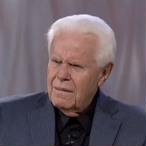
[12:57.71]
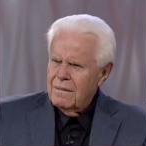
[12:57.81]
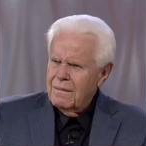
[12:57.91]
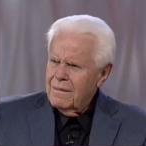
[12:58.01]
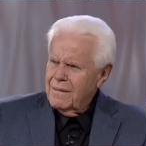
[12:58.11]

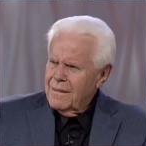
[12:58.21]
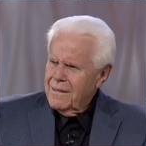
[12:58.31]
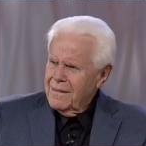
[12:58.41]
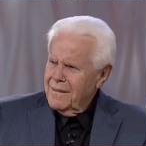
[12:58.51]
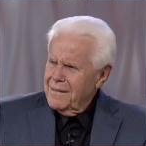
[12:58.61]

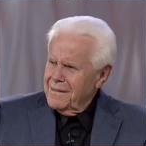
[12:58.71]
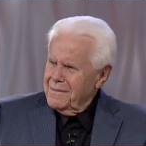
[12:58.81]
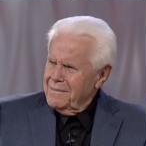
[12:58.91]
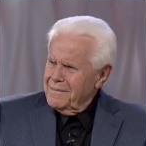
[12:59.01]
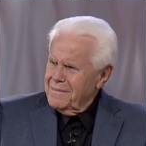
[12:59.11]

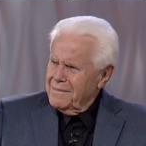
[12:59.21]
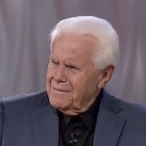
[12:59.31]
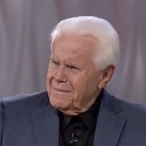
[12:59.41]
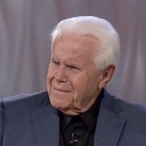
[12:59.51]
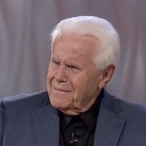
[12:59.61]

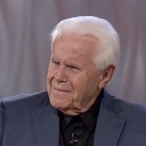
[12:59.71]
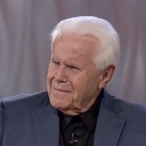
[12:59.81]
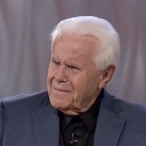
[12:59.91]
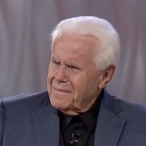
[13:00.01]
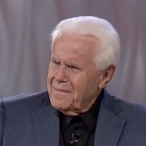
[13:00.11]

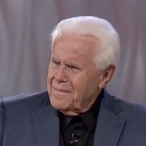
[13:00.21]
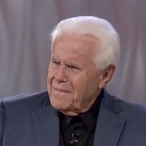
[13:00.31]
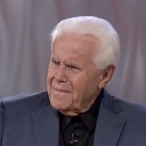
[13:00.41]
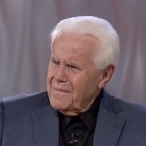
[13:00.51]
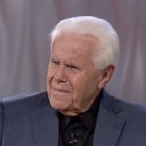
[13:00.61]

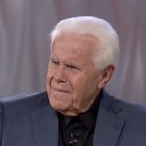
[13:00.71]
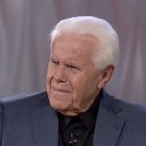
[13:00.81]
(no one is talking)